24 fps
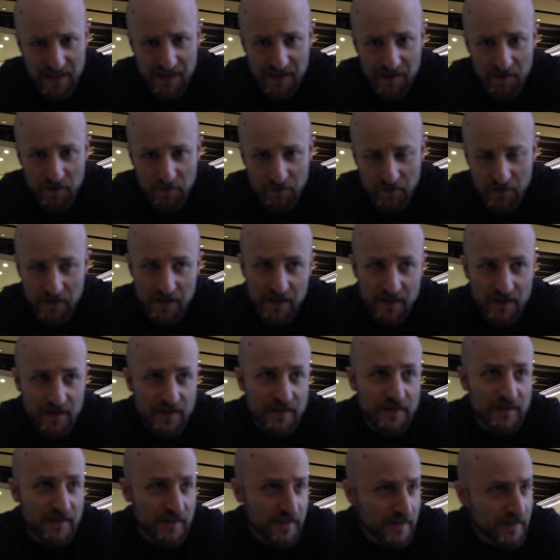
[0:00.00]
thing over here.
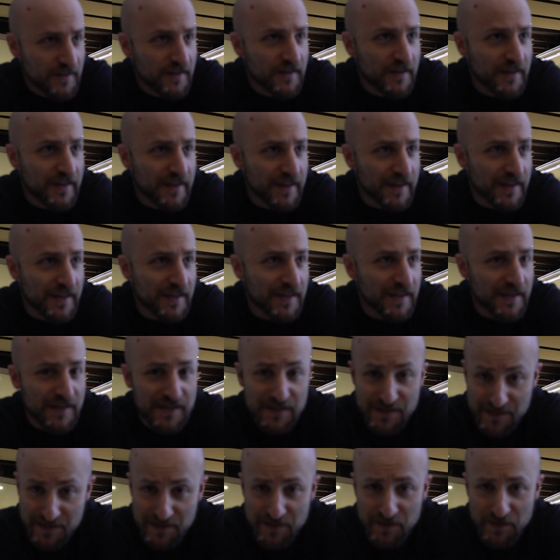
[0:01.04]
The
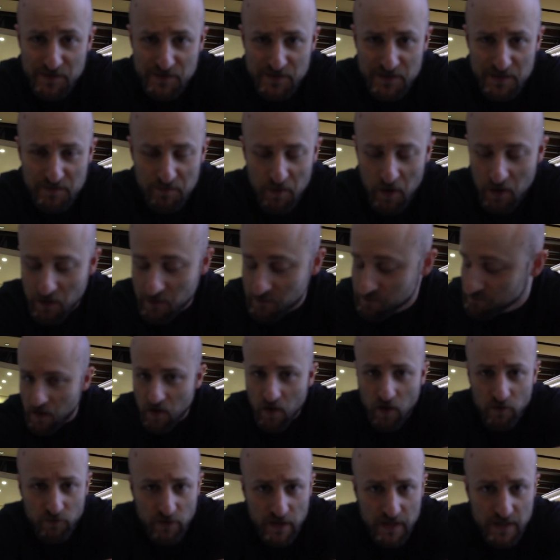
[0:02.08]
casinos in a mall.
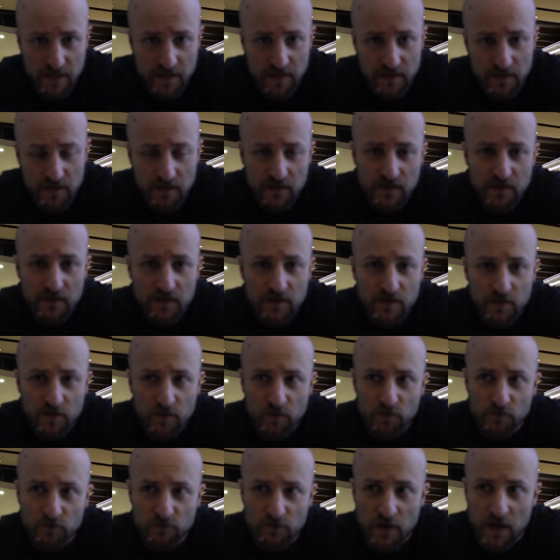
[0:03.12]
Already
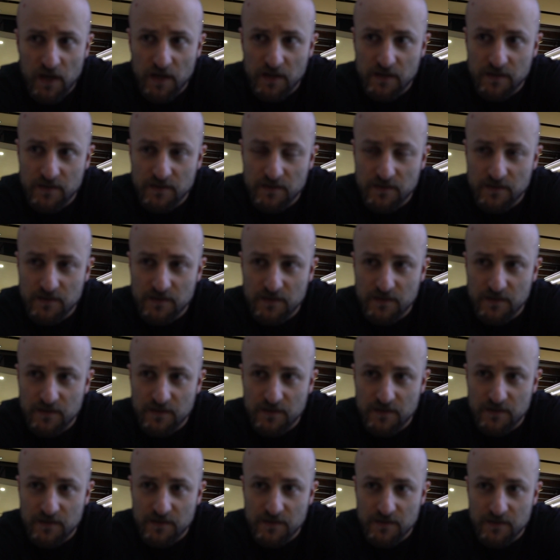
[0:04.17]
run
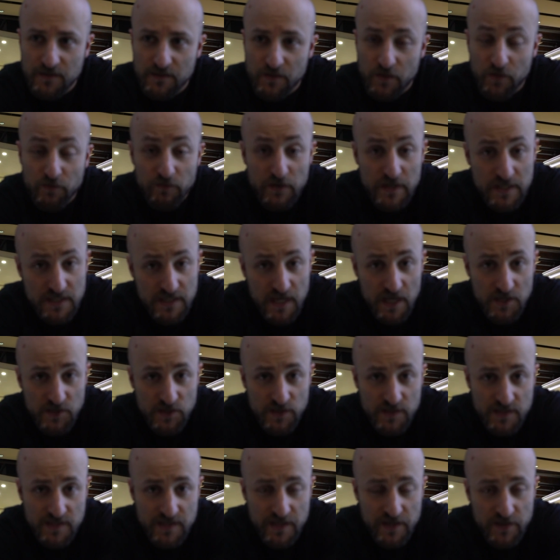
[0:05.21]
3
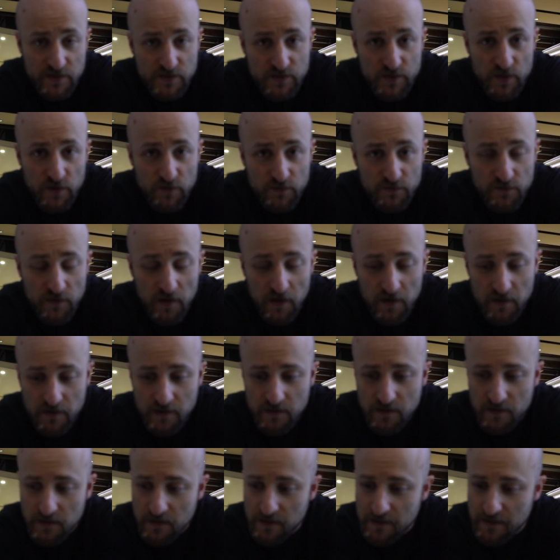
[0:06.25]
sessions here so far
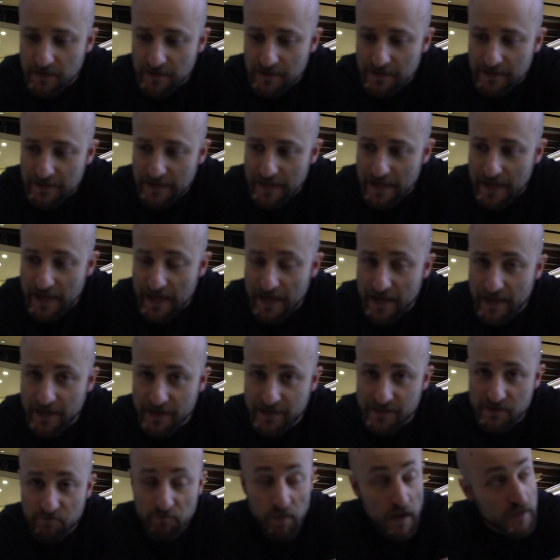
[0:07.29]

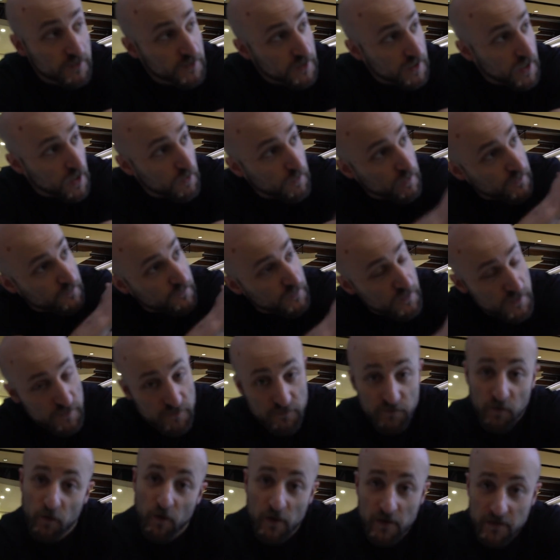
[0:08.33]
and about to go in for the
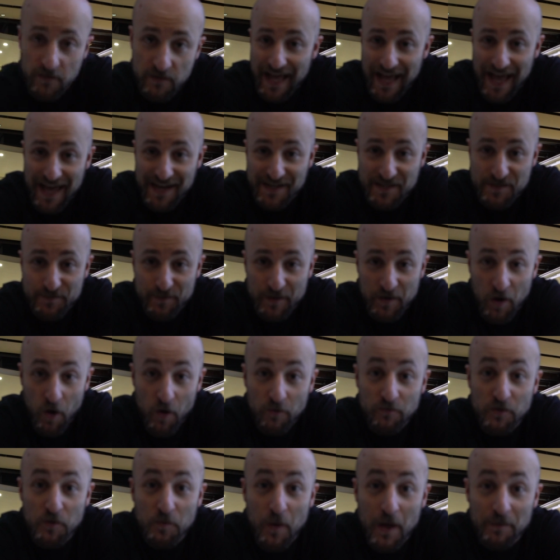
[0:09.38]
4th, and it's been
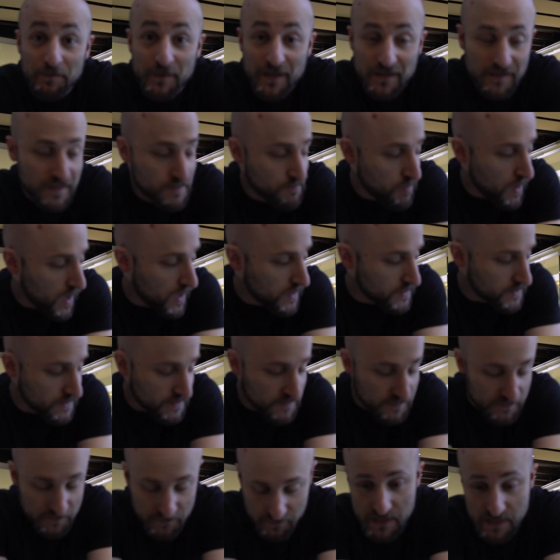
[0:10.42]
overwhelmingly
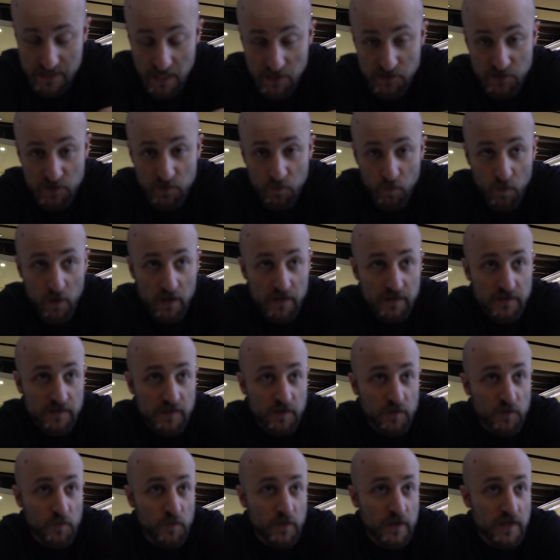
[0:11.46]
positive. Session
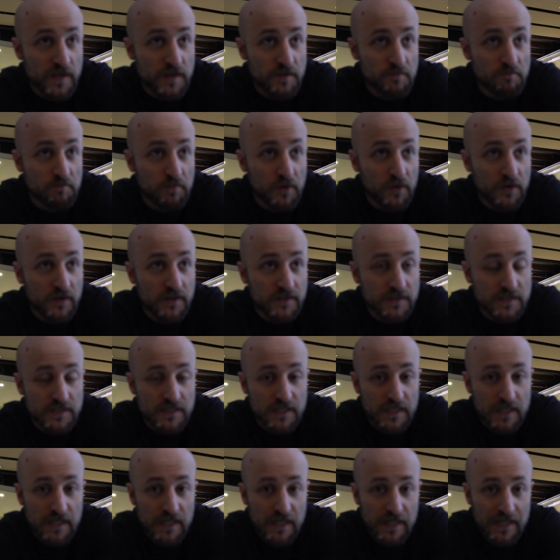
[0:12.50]
1, we booked
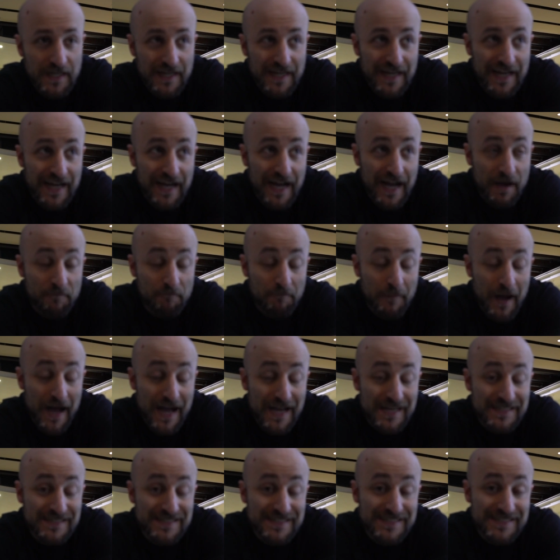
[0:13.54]
my